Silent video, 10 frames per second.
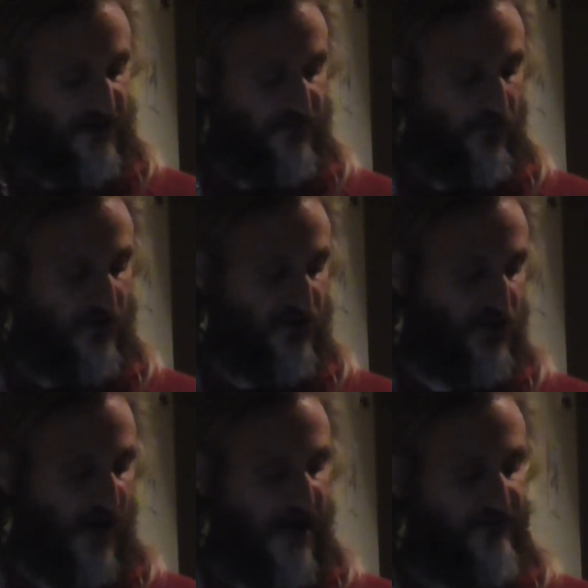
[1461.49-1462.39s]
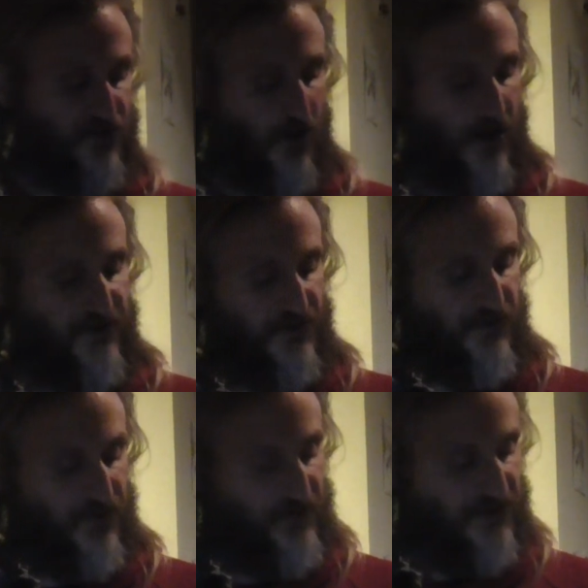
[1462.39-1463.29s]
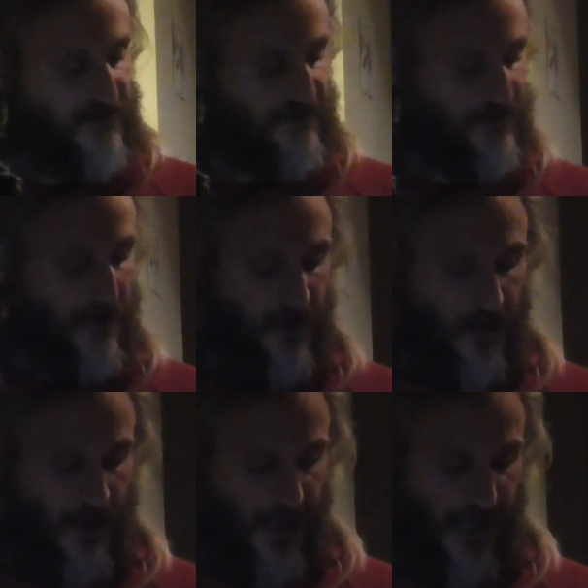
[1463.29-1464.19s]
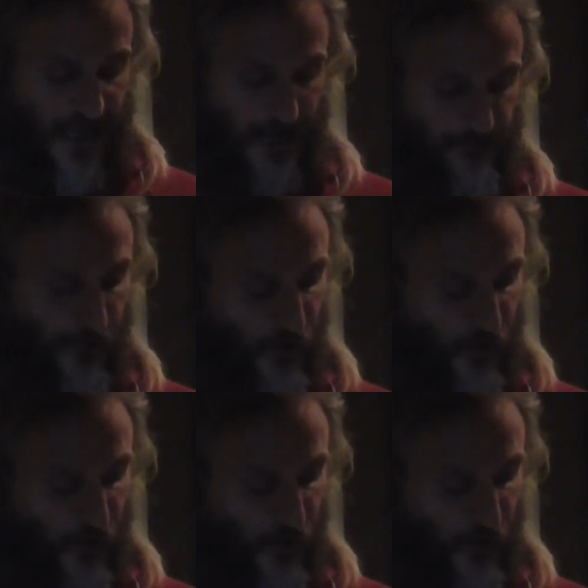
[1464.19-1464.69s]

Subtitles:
This force drives, draws, induces, and